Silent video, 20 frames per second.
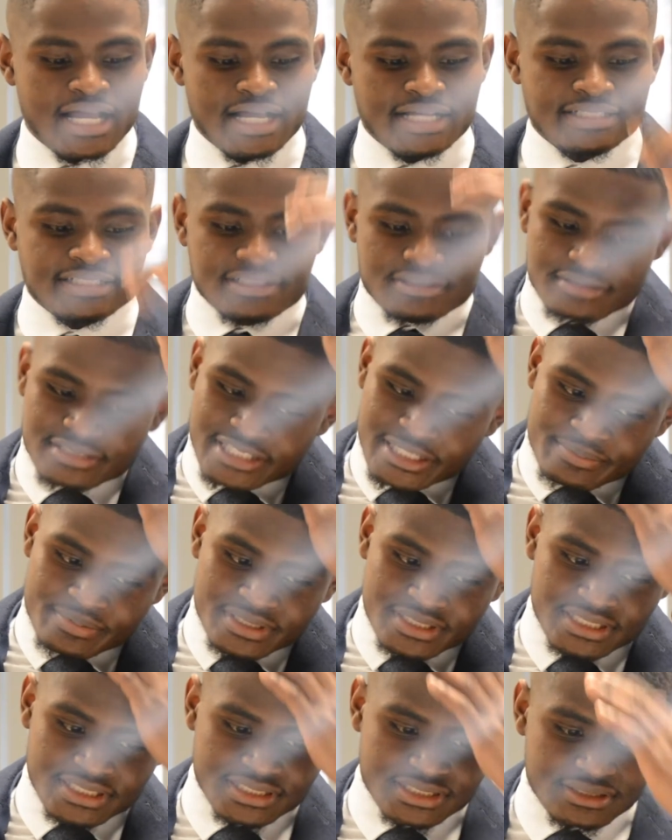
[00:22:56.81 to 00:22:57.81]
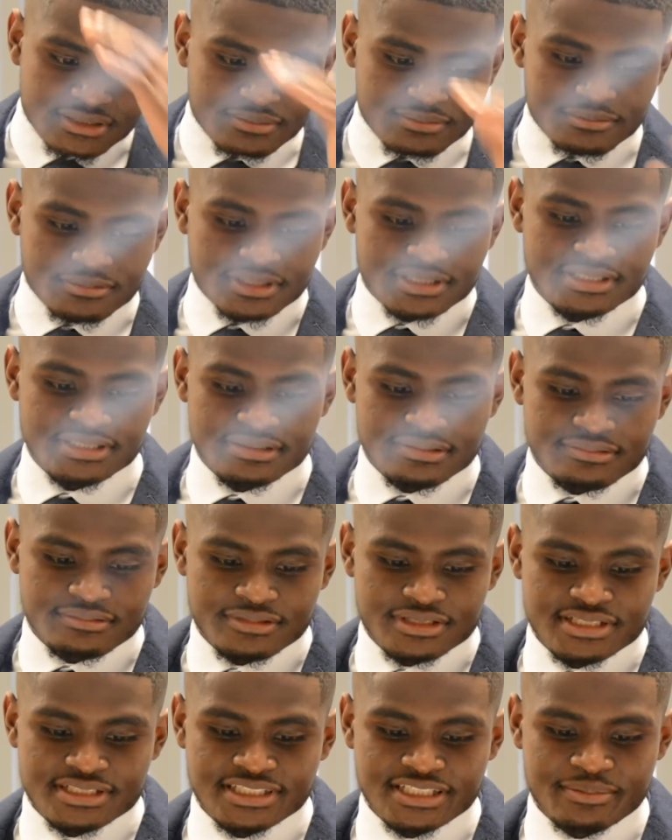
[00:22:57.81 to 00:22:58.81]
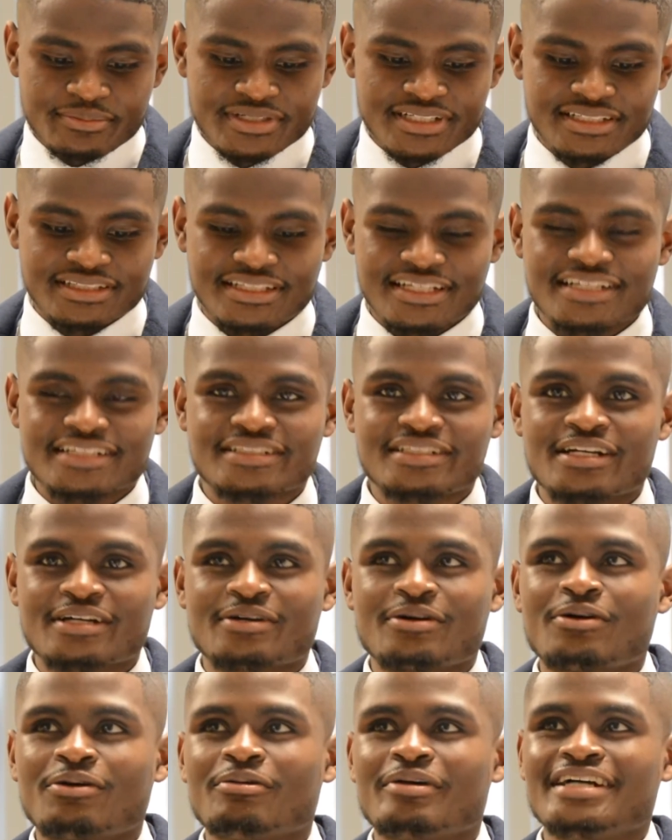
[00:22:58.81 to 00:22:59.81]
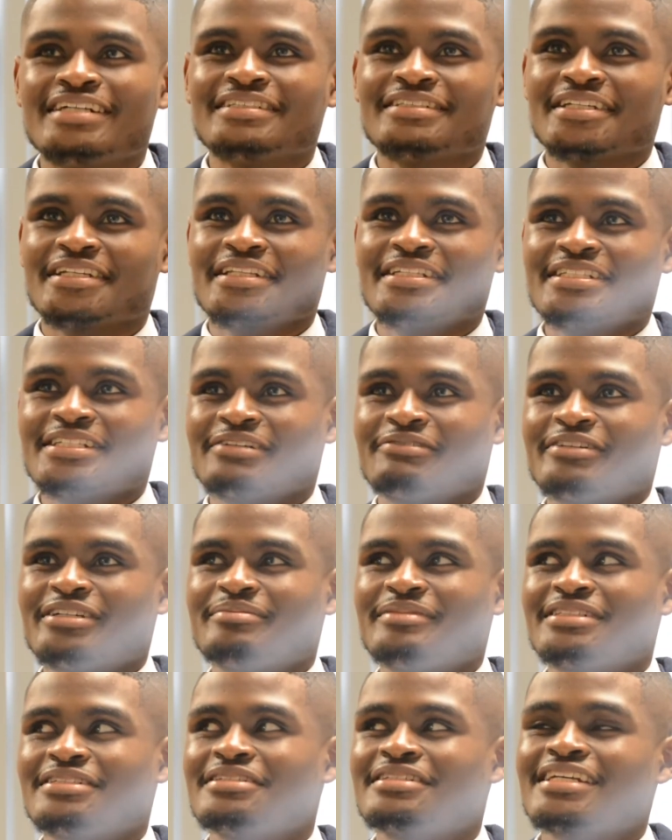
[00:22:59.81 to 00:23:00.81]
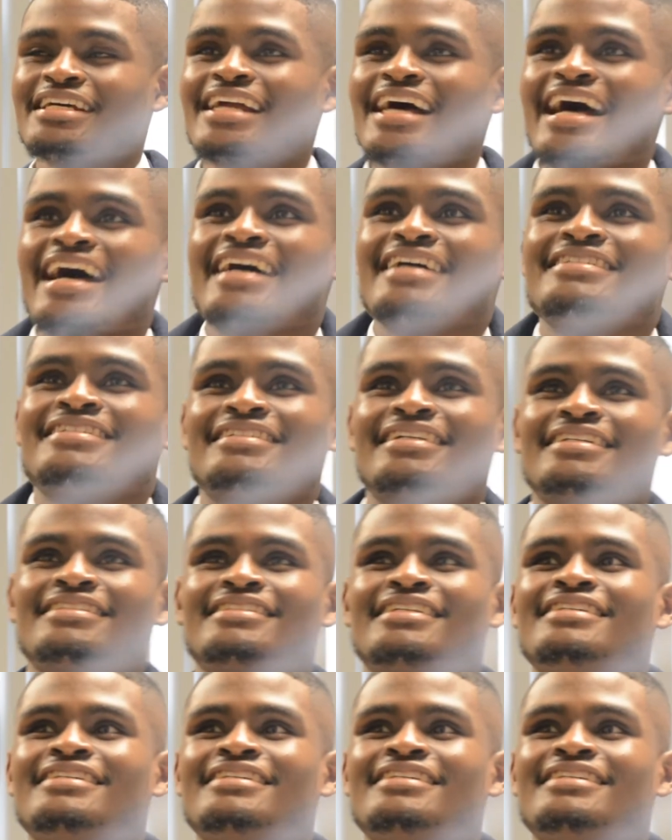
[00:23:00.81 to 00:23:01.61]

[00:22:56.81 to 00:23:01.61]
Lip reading: And so typically, what are some of the things that go into these agreements? You said assets.